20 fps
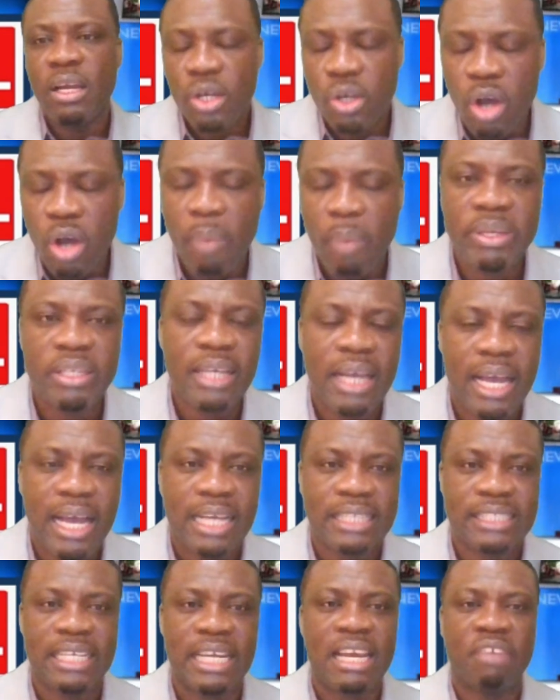Comey
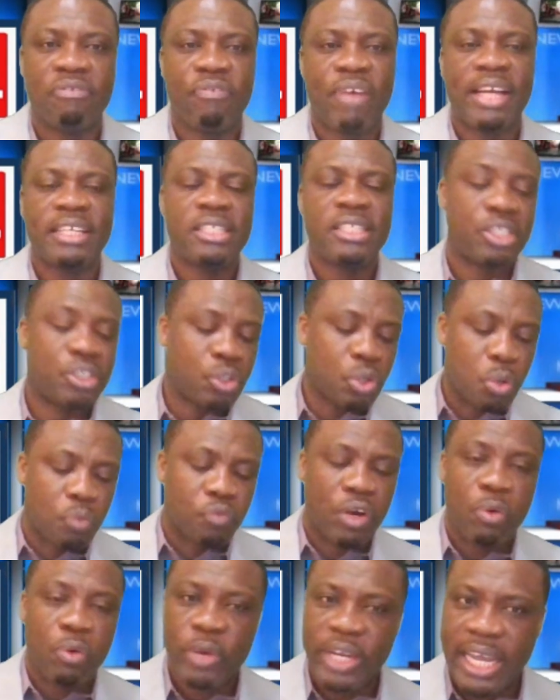has an advantage
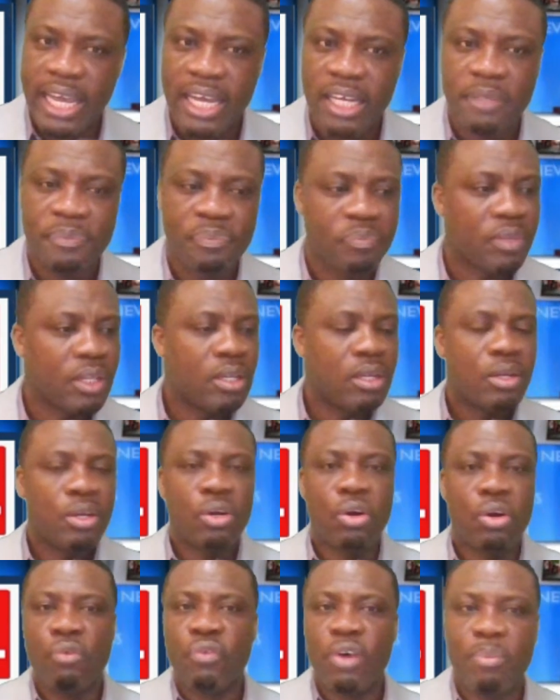over Weah,
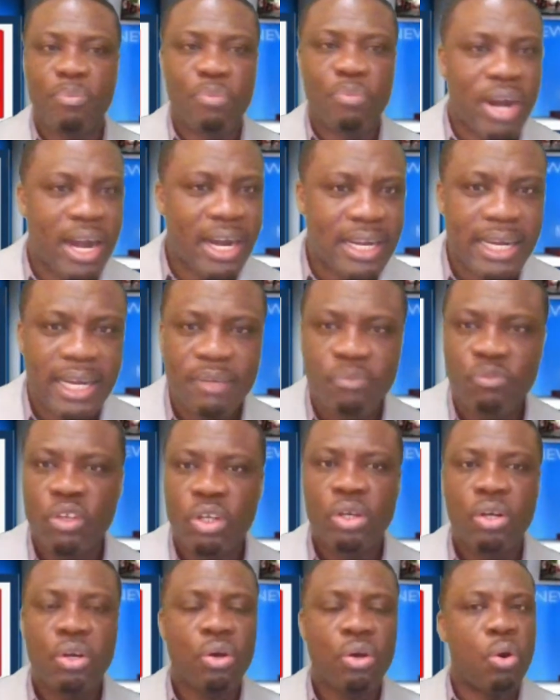over Bwaka,
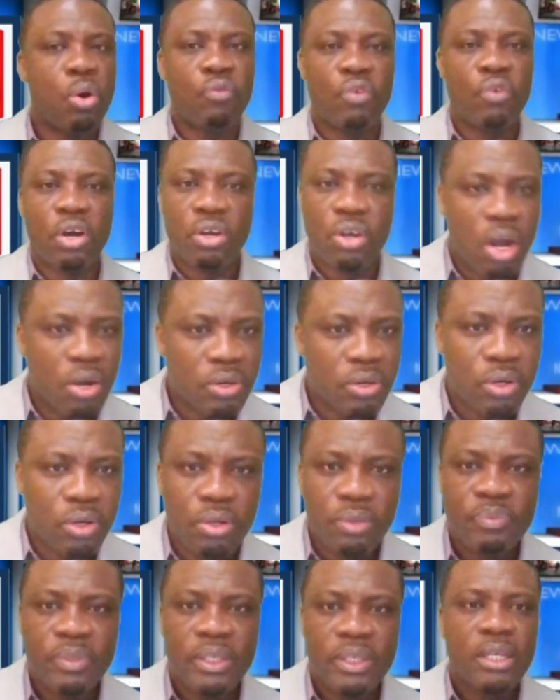over
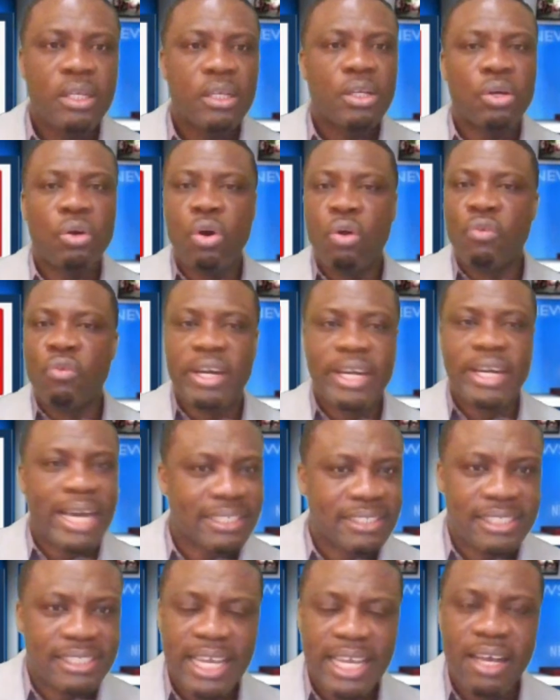Gonglo, over
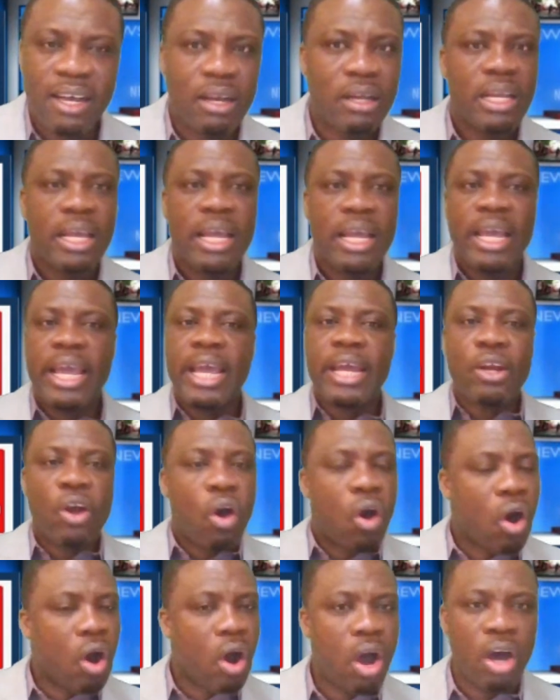Cassell, and
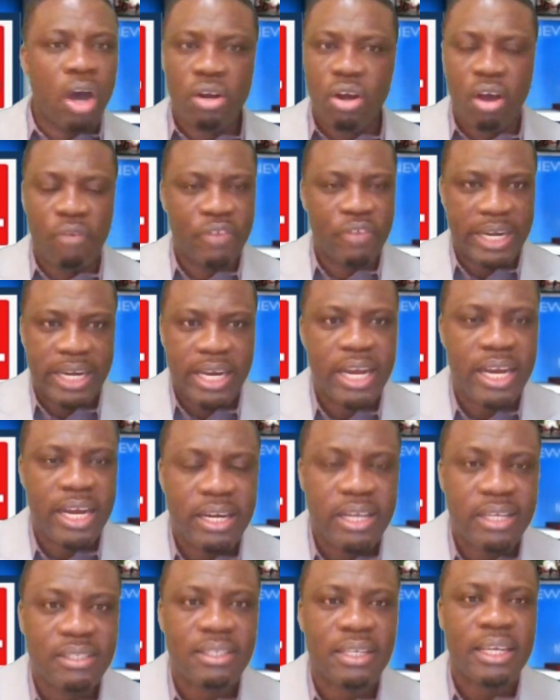all of the
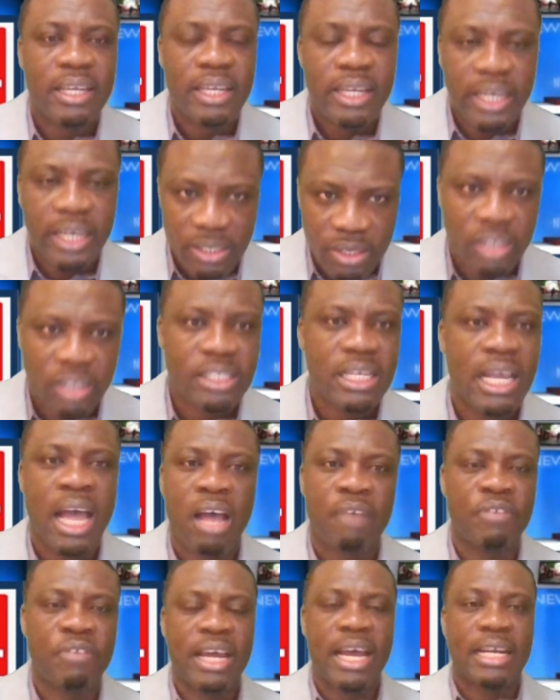candidates. He does
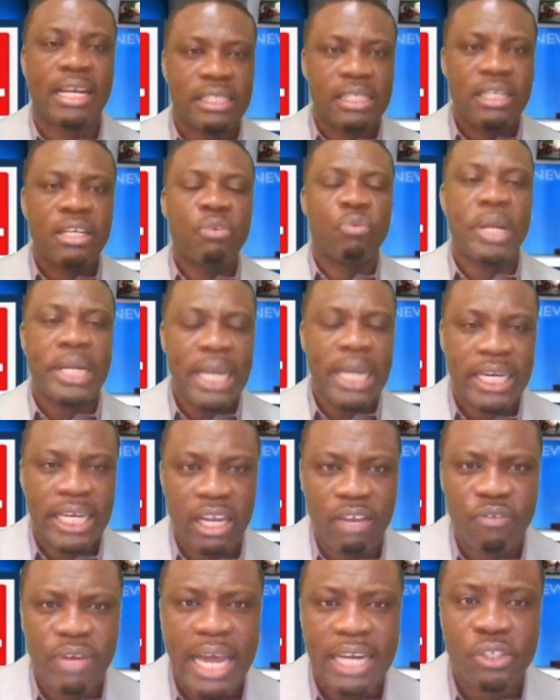have that. We can
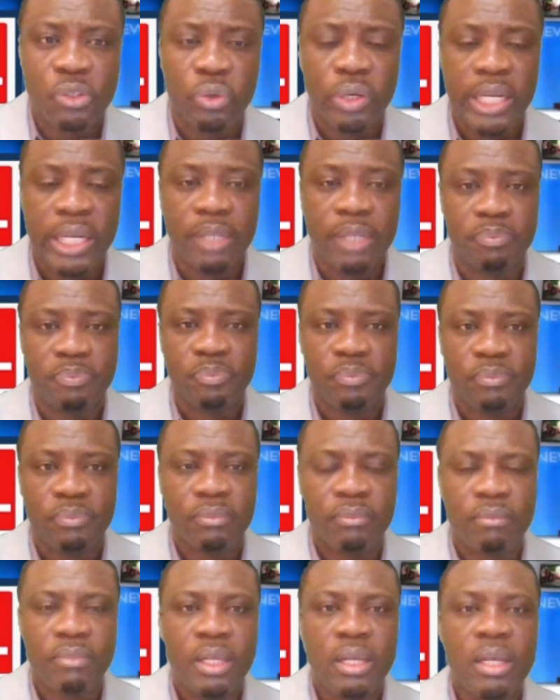give that to him.
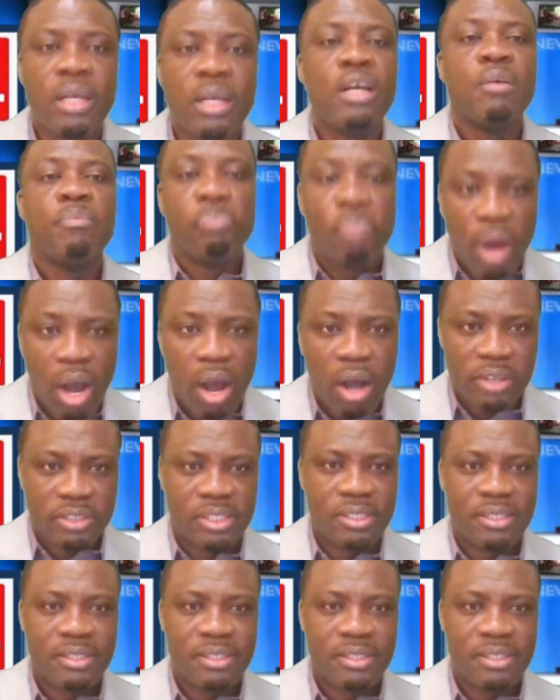But,